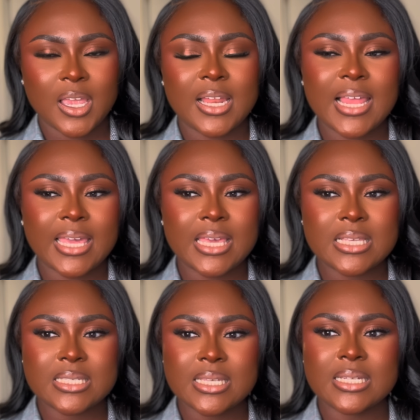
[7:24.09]
Like,
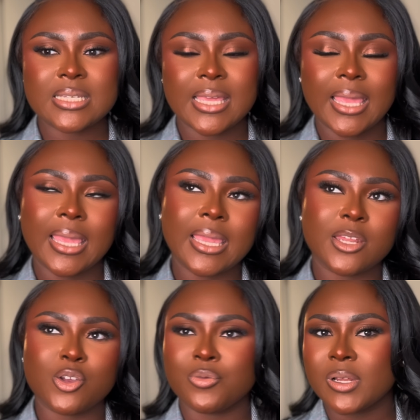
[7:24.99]
is it in
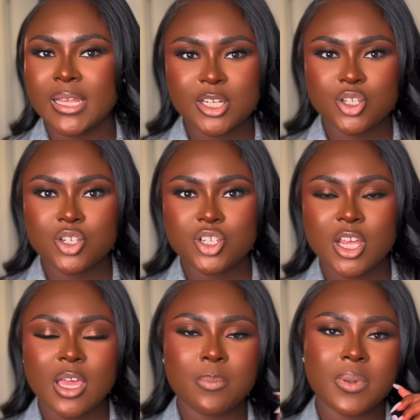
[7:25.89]
your
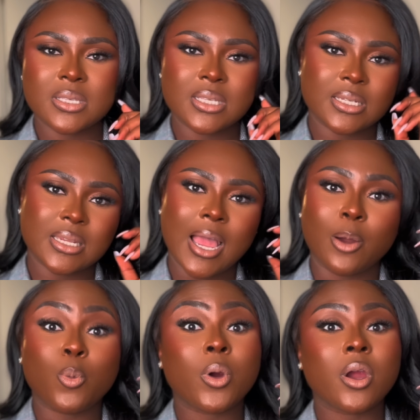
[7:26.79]
relationship? Is it
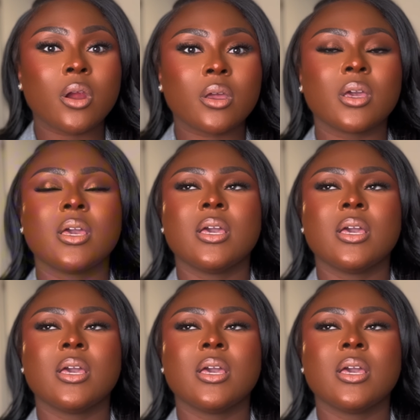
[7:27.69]
at work?